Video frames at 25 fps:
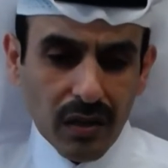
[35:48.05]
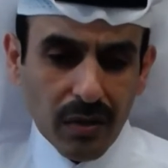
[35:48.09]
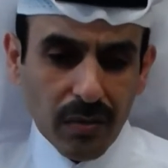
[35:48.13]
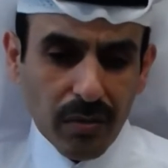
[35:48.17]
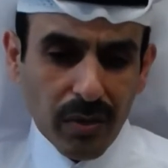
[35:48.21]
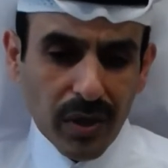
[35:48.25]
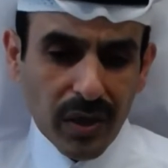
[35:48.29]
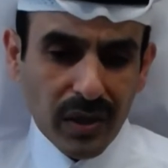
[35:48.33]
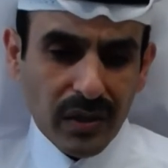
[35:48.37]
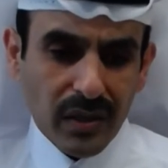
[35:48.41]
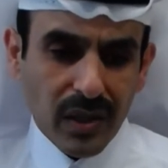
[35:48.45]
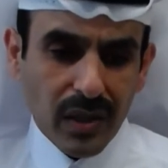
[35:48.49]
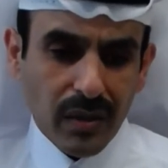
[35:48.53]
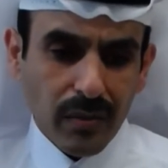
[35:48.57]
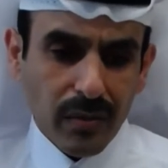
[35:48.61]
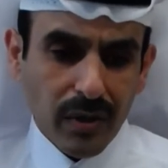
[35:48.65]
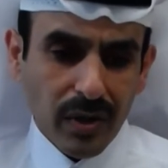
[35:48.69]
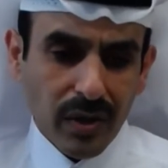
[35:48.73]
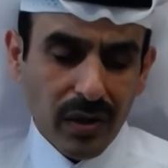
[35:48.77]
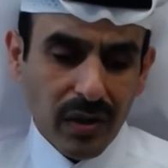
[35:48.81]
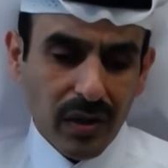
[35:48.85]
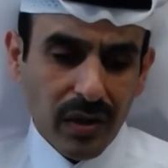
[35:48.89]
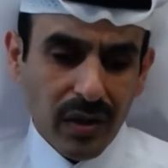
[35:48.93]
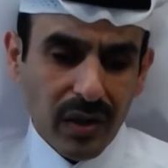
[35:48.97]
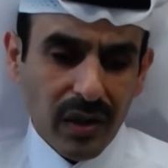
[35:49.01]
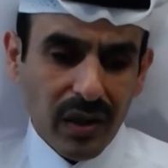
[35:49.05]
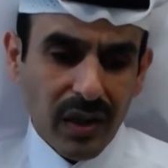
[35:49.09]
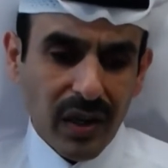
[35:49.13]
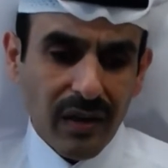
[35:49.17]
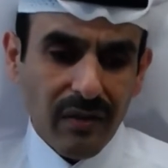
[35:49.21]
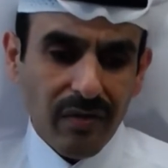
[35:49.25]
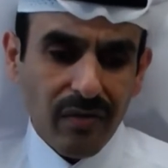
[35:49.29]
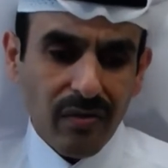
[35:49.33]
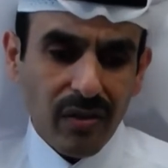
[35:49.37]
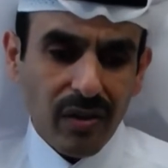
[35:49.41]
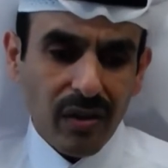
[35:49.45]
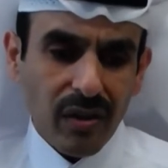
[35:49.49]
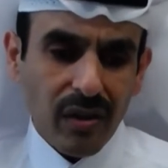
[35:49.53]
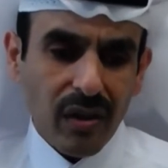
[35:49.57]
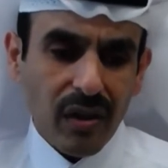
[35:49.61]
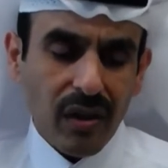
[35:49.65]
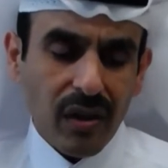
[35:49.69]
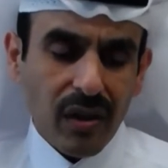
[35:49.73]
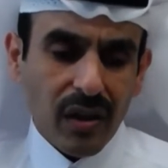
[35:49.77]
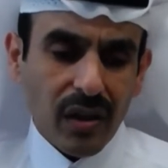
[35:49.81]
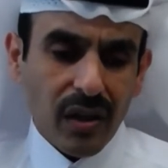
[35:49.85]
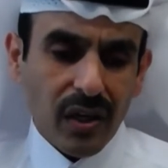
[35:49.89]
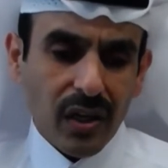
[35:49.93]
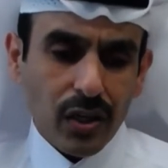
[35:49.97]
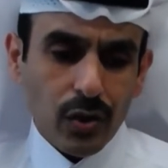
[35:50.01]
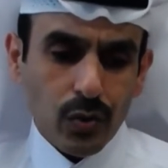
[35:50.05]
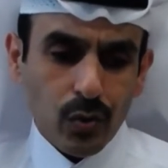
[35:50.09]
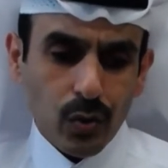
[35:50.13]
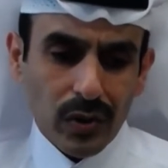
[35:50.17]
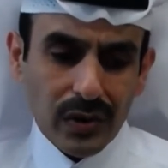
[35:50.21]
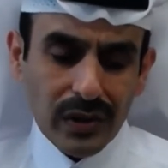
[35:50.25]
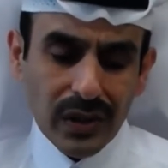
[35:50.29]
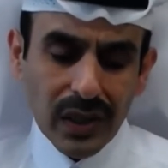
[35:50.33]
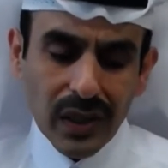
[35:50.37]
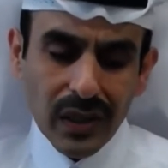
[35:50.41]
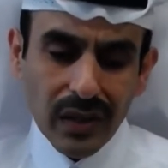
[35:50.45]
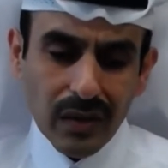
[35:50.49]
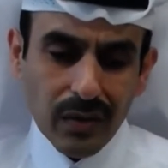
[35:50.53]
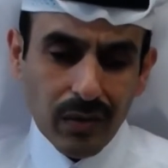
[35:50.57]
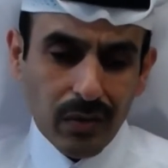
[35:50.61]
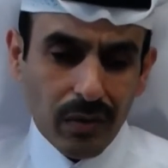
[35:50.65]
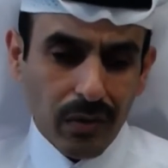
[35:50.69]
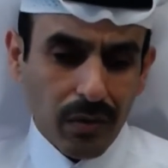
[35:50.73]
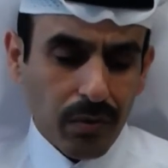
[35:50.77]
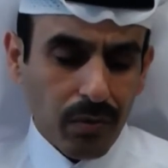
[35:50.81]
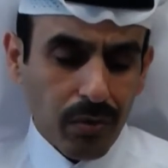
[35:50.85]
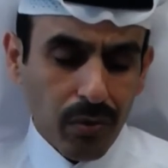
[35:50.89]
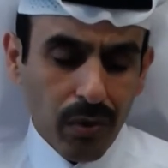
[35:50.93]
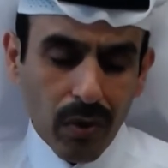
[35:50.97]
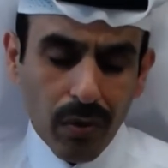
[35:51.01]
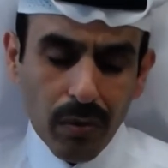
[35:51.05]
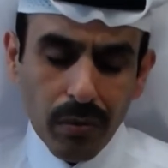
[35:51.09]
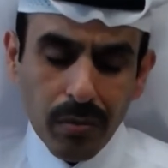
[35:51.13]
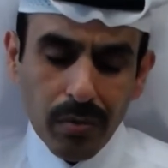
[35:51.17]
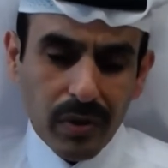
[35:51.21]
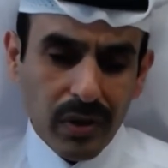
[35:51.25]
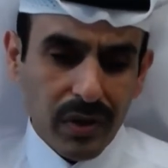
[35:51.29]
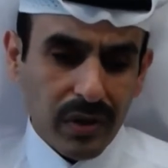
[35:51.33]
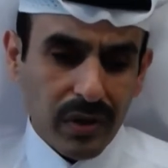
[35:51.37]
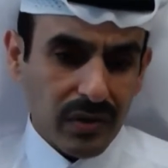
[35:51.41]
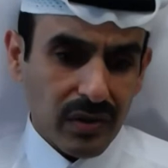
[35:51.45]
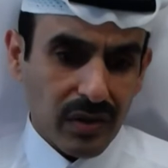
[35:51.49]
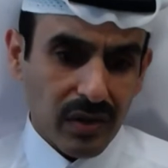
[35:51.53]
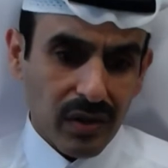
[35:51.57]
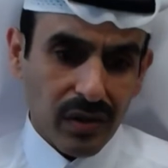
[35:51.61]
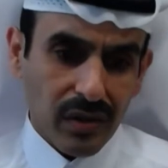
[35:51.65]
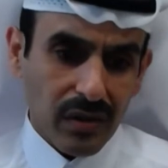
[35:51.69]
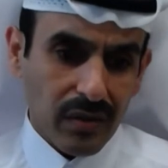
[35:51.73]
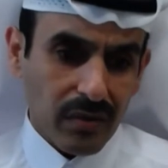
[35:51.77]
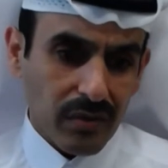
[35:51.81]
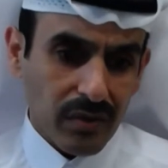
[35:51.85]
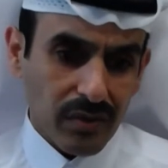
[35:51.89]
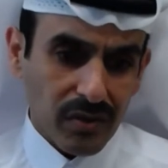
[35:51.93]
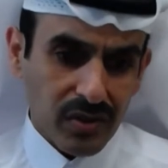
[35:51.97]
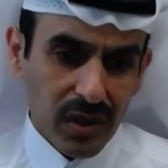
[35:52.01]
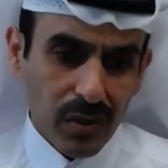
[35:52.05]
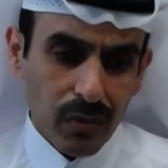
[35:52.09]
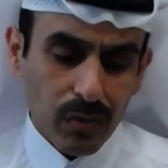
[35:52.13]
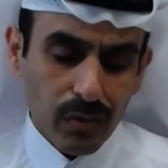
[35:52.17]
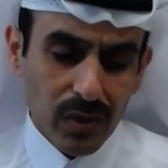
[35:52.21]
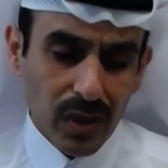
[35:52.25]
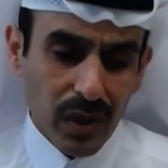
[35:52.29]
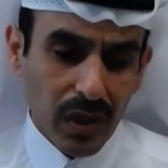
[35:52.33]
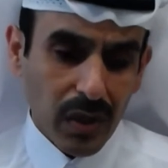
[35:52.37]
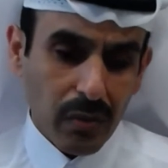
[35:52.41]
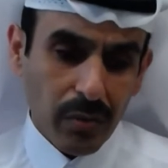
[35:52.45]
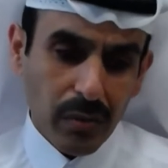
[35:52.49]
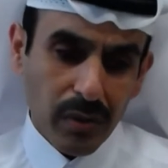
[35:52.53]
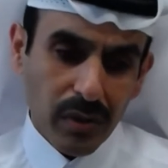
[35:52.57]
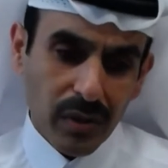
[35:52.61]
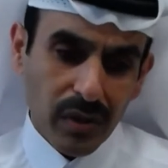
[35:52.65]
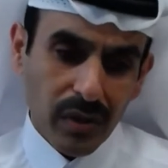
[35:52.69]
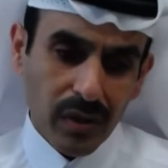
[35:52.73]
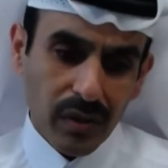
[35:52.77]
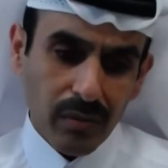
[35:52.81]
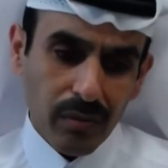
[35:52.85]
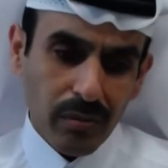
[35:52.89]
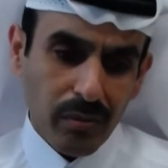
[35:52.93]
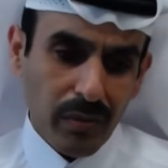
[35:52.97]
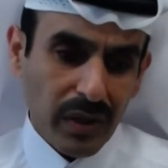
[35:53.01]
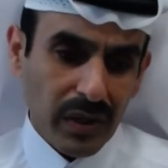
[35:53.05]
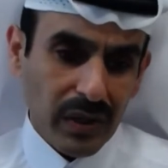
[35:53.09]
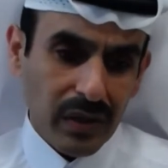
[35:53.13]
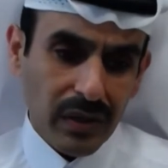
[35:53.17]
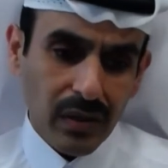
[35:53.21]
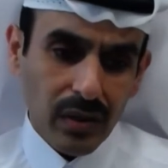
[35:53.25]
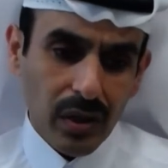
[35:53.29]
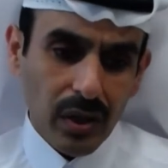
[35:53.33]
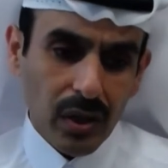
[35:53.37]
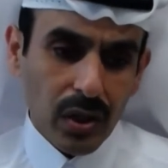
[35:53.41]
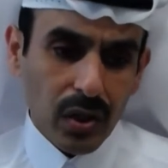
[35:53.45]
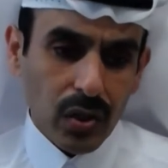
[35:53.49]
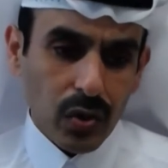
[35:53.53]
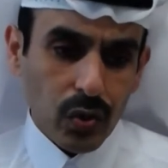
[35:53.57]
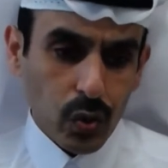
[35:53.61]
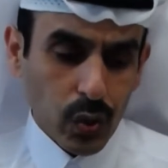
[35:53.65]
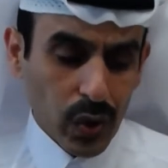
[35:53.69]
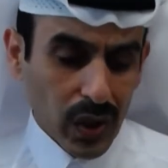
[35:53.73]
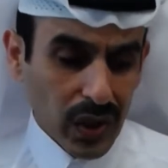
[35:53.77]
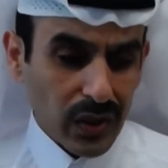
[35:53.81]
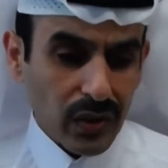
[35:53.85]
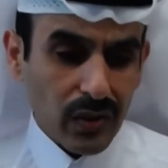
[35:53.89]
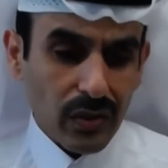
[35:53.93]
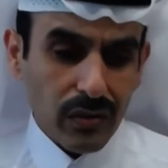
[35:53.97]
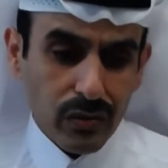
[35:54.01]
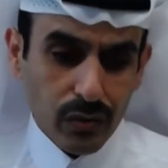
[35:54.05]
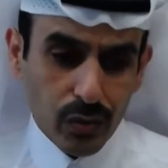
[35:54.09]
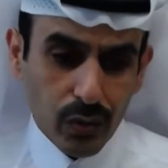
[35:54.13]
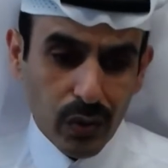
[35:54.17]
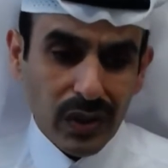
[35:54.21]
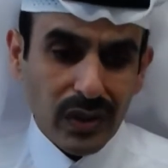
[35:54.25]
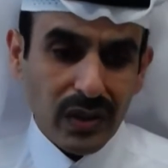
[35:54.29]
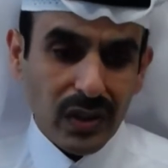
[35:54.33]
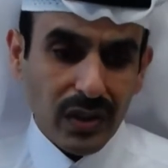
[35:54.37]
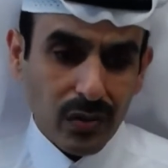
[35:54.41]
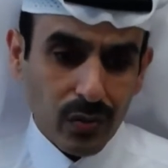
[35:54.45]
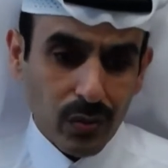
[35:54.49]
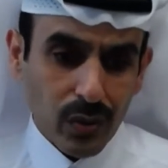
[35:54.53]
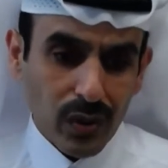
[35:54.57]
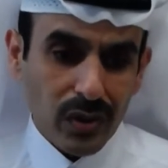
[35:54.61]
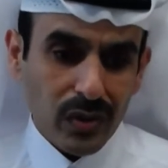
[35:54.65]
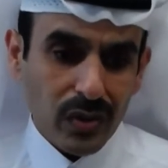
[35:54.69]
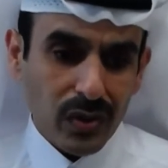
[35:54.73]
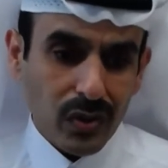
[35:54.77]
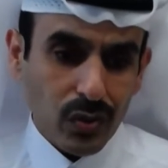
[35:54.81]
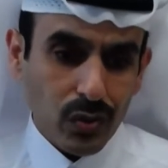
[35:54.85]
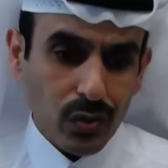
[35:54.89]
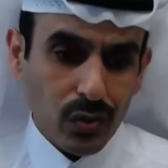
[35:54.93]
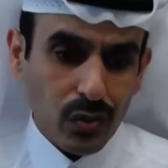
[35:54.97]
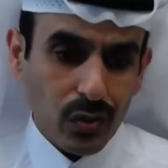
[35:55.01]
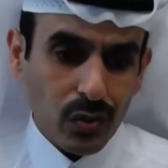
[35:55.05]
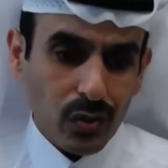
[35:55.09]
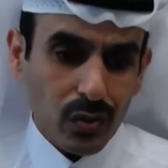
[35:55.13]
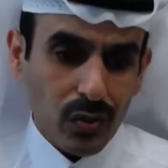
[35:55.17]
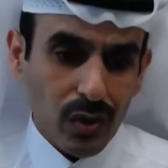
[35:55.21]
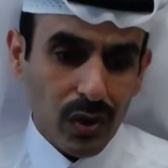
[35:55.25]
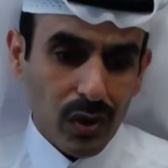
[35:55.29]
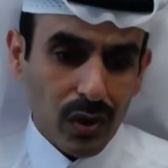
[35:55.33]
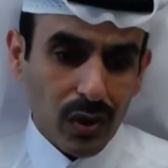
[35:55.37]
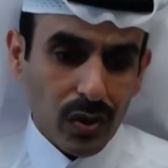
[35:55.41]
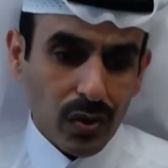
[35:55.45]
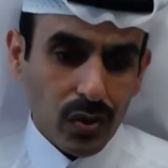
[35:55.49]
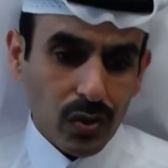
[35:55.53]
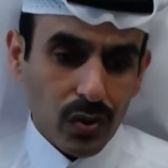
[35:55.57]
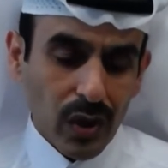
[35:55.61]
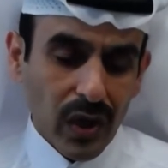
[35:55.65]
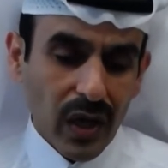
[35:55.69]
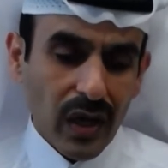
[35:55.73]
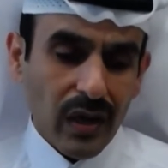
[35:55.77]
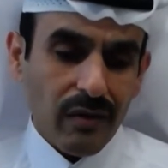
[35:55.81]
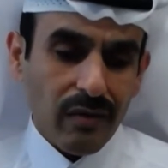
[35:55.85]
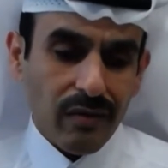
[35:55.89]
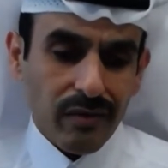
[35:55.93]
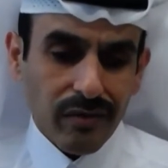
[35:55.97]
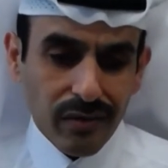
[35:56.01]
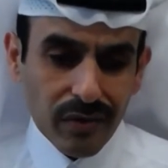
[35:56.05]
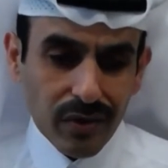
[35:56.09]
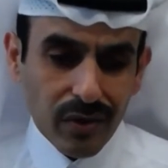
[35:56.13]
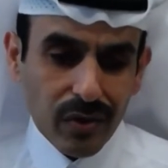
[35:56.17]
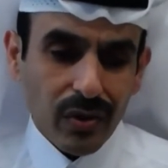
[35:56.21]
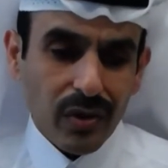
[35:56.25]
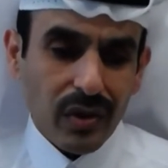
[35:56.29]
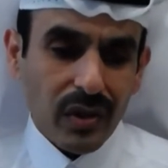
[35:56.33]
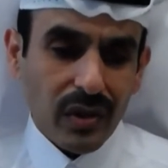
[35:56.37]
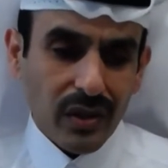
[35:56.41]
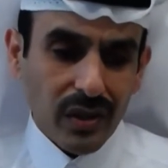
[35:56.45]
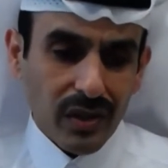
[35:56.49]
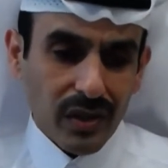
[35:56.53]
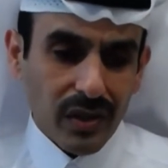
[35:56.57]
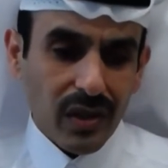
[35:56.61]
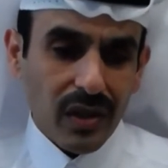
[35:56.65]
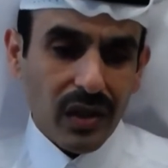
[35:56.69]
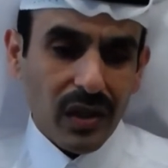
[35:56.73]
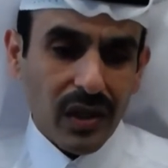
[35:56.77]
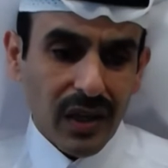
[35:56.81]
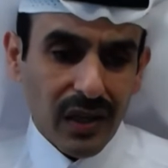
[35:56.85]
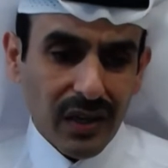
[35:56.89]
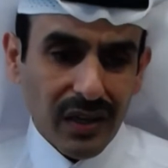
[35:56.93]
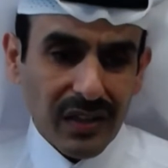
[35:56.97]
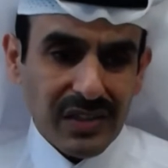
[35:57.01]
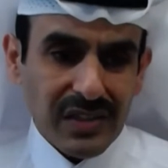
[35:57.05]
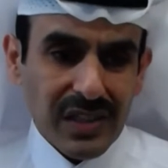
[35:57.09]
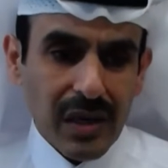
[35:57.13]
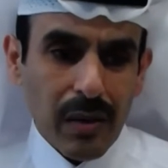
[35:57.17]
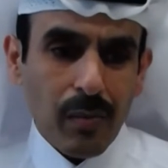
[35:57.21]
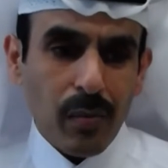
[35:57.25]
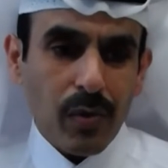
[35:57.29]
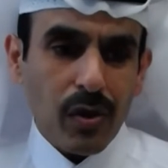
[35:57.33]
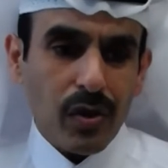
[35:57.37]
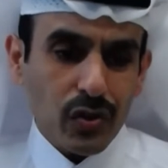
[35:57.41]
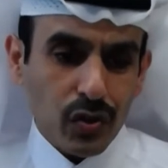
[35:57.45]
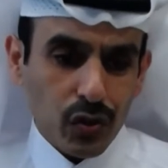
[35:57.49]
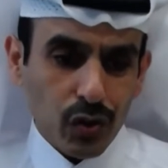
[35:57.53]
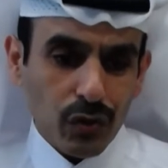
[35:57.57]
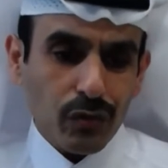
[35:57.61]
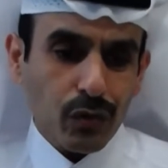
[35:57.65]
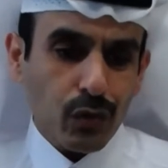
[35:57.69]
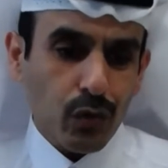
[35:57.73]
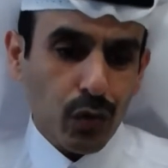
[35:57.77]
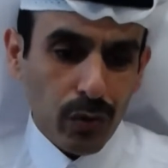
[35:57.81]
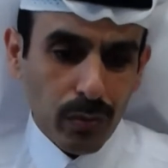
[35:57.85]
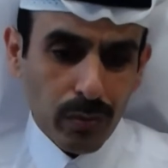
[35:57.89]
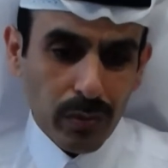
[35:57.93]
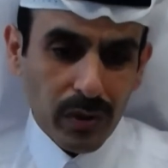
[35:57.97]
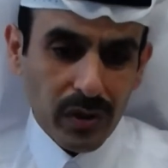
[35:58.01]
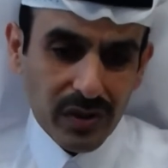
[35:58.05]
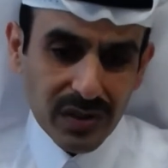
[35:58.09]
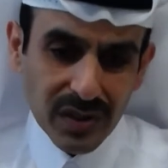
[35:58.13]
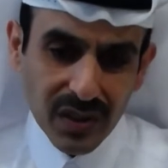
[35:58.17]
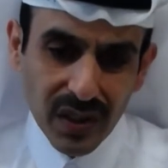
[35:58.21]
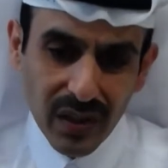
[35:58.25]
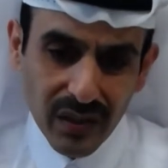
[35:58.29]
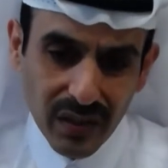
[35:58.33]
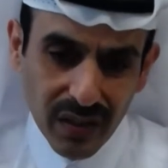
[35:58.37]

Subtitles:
pandemic level. It will take probably till sometime in mid to end of 2022 to have a resemblance of normalcy.